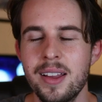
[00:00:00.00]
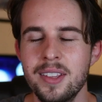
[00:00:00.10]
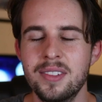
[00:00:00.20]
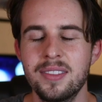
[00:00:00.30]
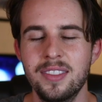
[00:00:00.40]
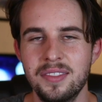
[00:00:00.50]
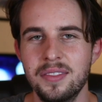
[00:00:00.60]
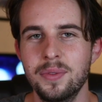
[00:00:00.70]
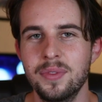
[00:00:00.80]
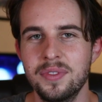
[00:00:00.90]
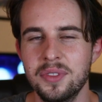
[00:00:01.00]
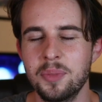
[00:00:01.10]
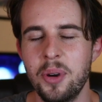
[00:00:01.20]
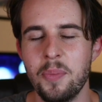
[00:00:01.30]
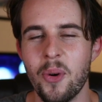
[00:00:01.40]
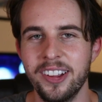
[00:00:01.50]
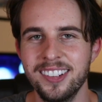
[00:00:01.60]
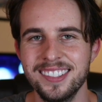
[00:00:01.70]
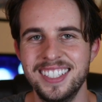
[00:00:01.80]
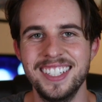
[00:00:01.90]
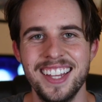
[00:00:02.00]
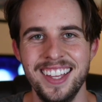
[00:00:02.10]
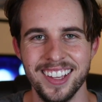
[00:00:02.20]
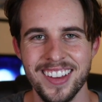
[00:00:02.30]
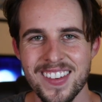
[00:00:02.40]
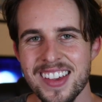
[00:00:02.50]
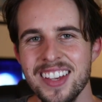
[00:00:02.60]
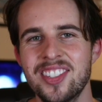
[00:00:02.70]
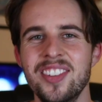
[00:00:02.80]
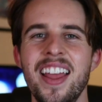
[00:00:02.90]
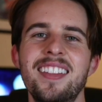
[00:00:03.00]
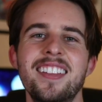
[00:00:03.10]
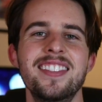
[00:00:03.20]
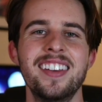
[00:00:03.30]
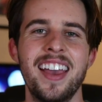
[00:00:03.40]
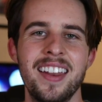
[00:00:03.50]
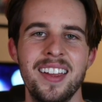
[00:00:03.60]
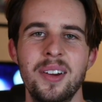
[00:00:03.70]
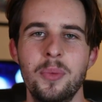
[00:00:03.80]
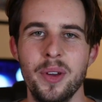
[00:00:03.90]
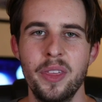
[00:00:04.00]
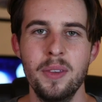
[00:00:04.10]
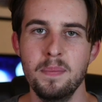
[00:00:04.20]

It's pretty boring. So now let's look at it with